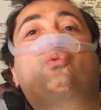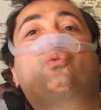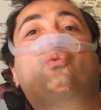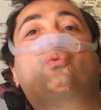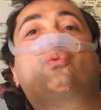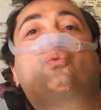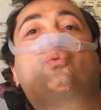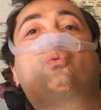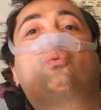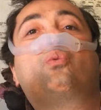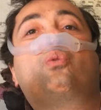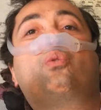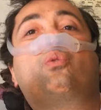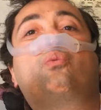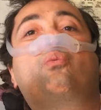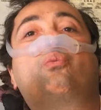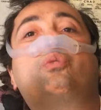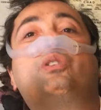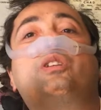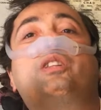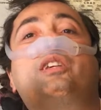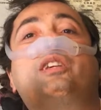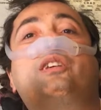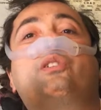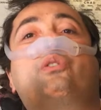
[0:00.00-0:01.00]
to
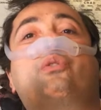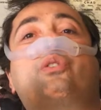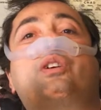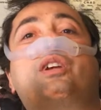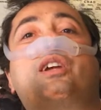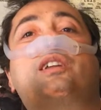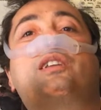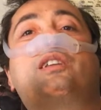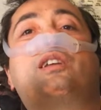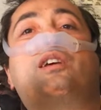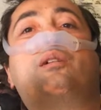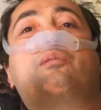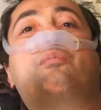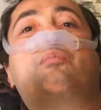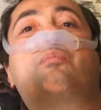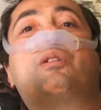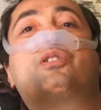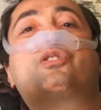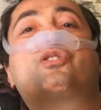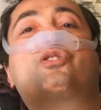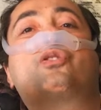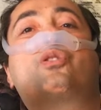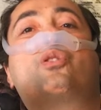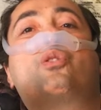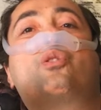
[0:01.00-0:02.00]
really create
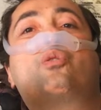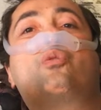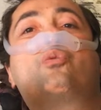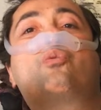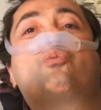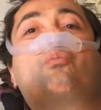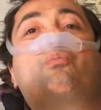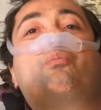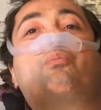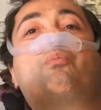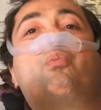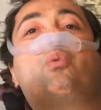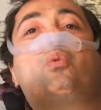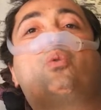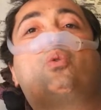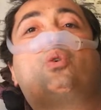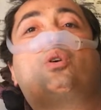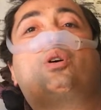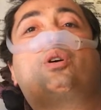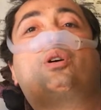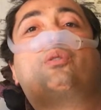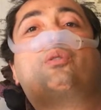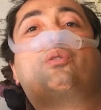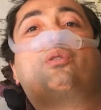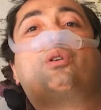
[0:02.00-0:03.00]
a much
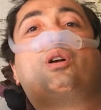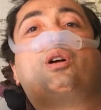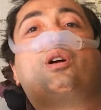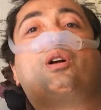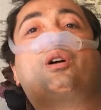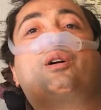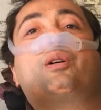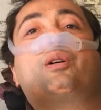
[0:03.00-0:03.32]
more